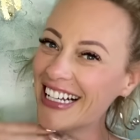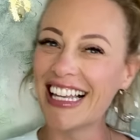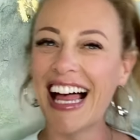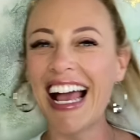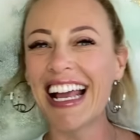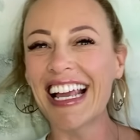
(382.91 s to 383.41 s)

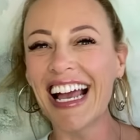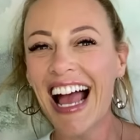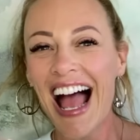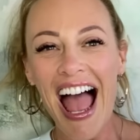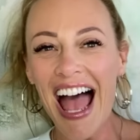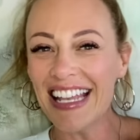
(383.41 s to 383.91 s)
Like,
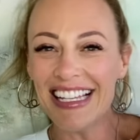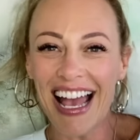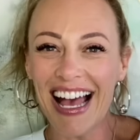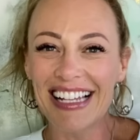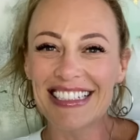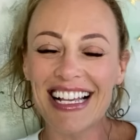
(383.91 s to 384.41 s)
and
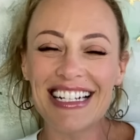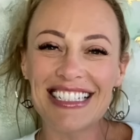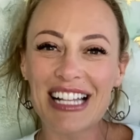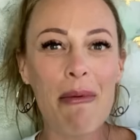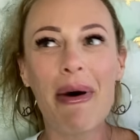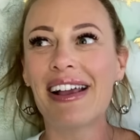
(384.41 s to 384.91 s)
yeah, it's like
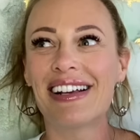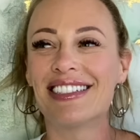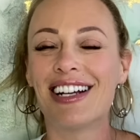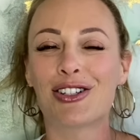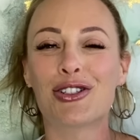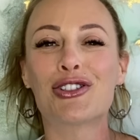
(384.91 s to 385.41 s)

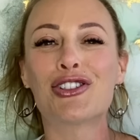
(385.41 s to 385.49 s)
semiconductors.